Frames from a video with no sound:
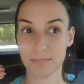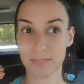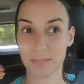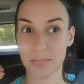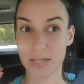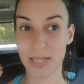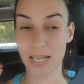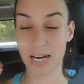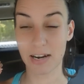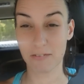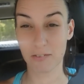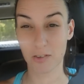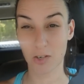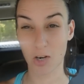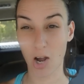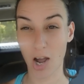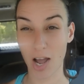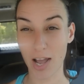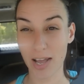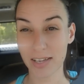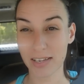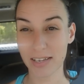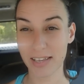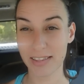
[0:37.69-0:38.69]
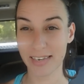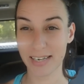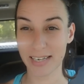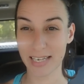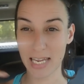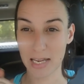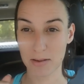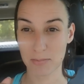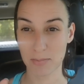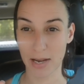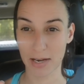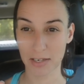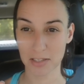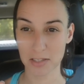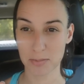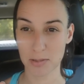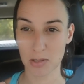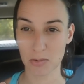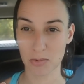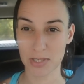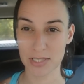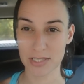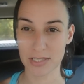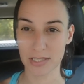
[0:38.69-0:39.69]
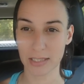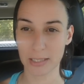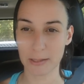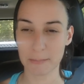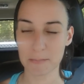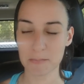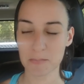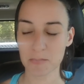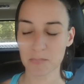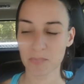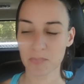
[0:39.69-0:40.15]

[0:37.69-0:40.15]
But then I forgot and then it came back to me recently.